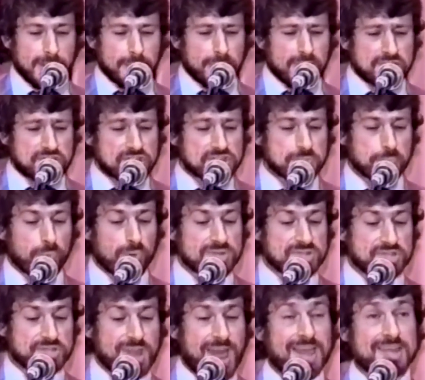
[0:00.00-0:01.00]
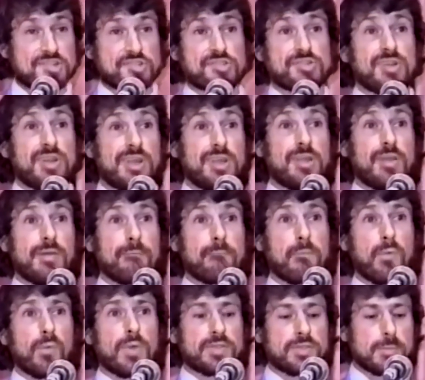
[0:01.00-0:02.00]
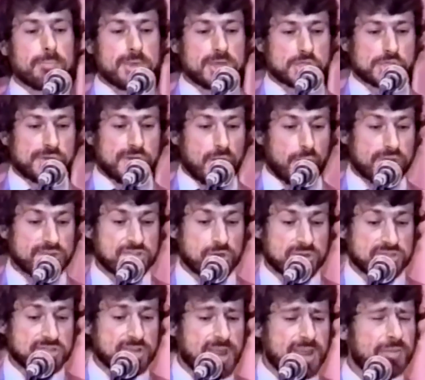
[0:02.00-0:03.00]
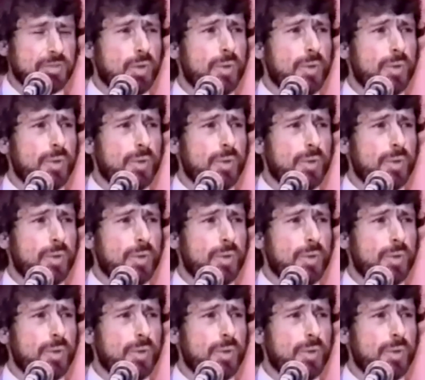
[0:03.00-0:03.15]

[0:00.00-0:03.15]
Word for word: This is precisely what the missionaries are saying.